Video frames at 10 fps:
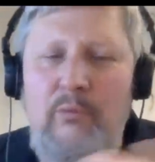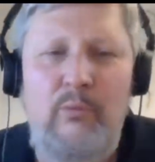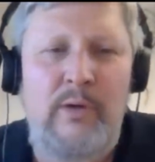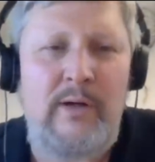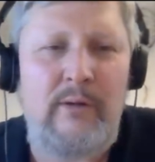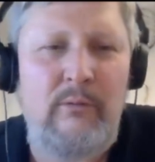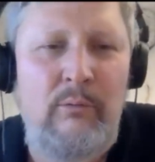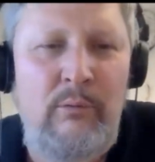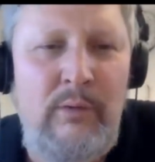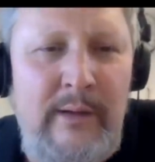we're,
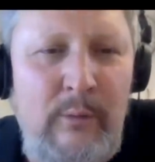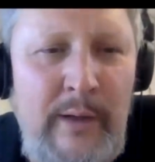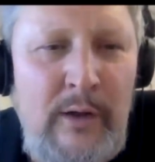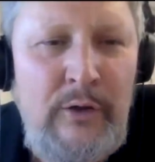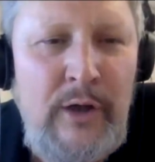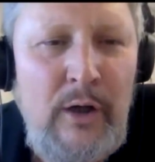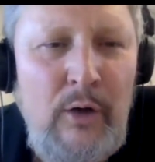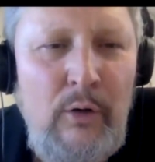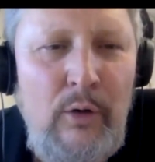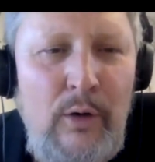we're, we don't
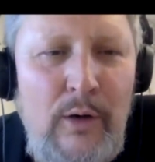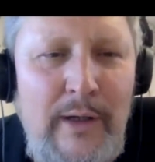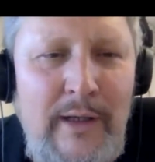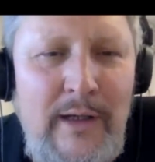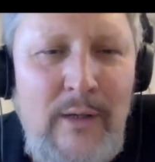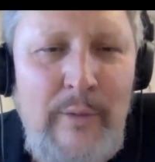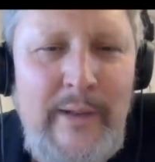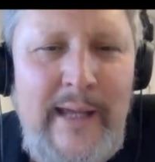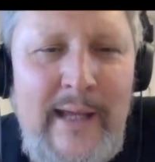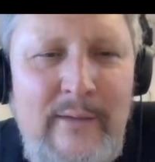know, you know, we
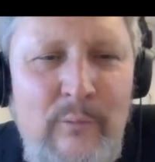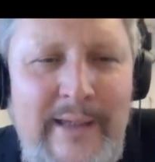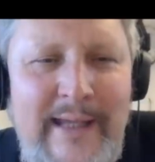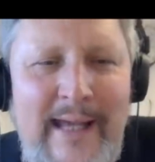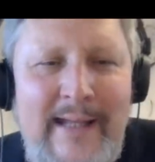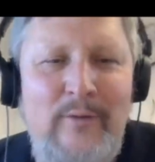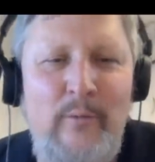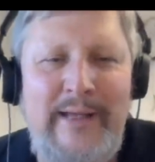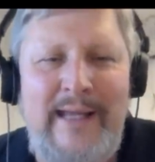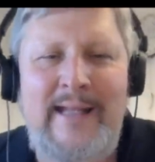can't, we can't,
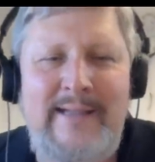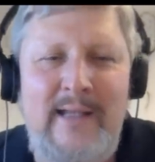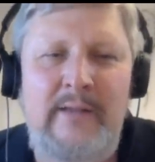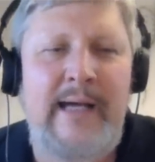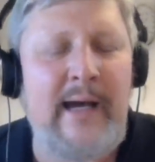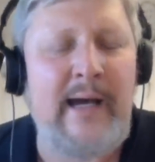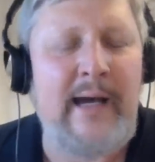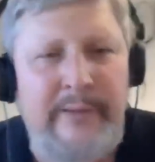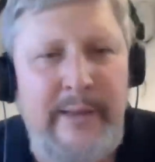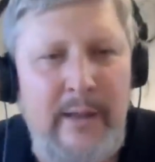we can't tell. Now
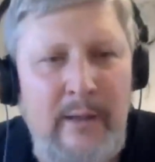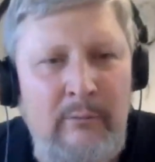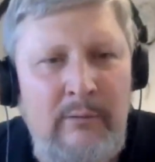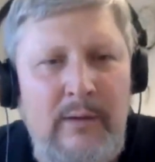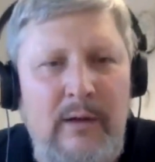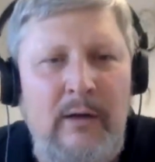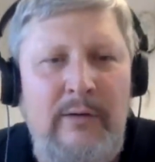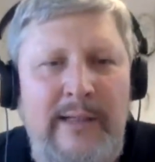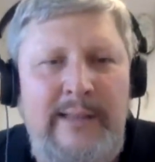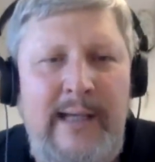that we know,
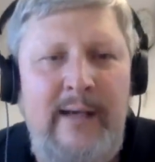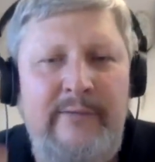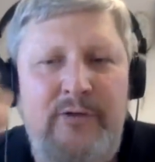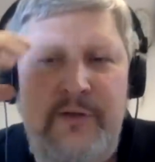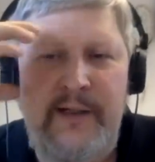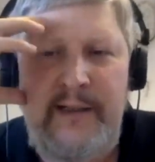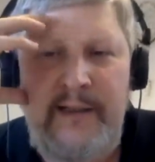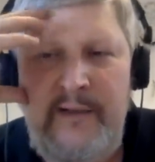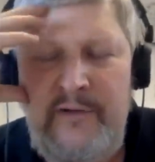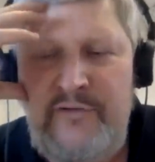okay, now the trick
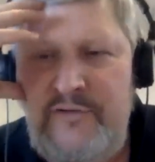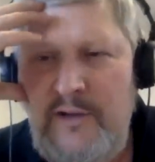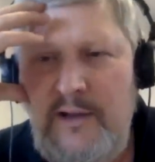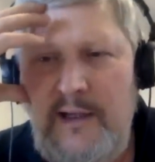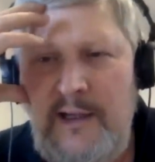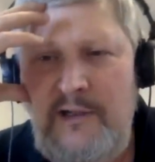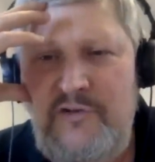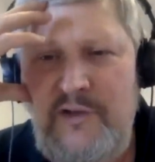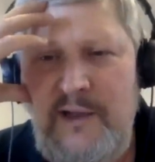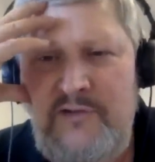is, and
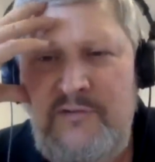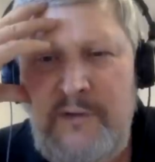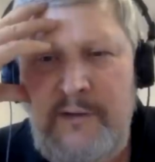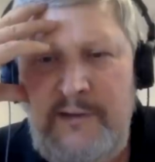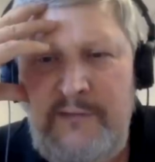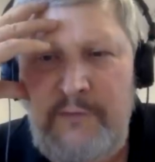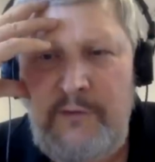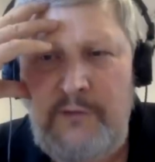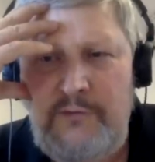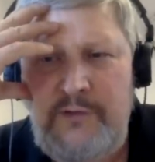it's, it's a very
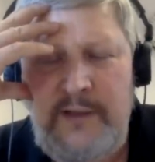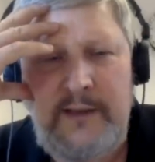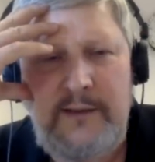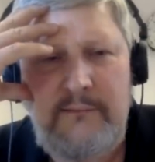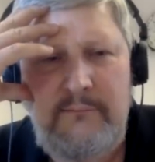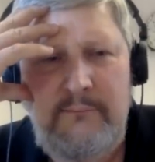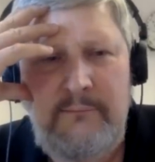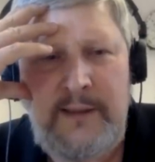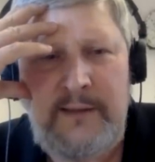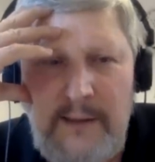difficult trick,
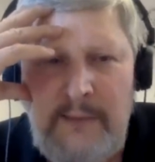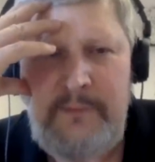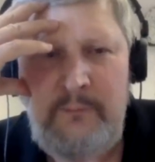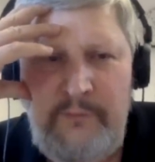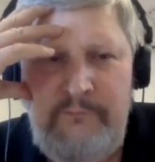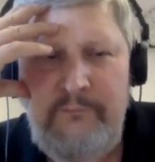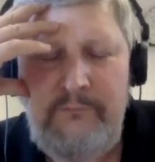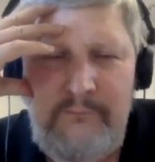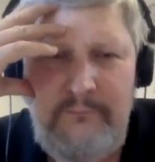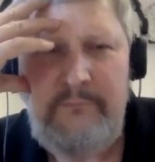but I mean, we've
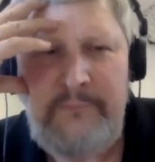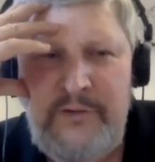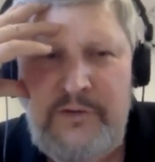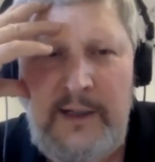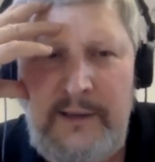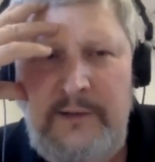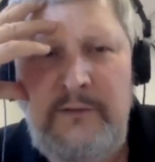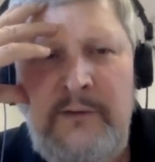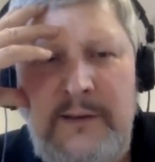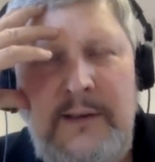been trying to
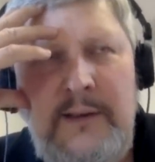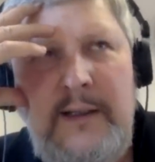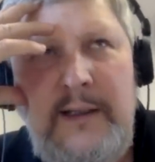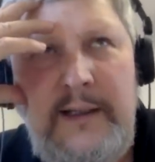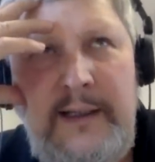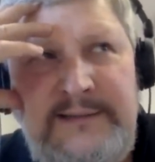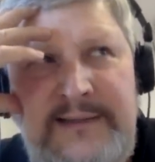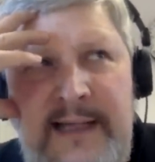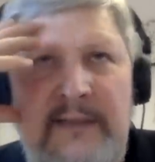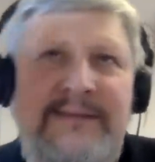do it. It's
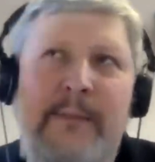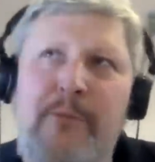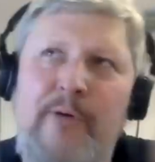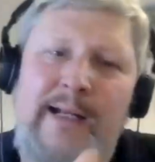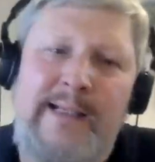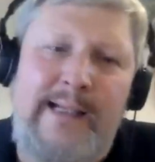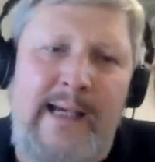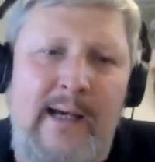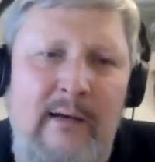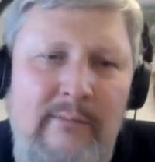now separating
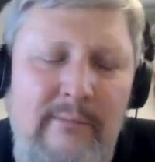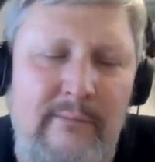out,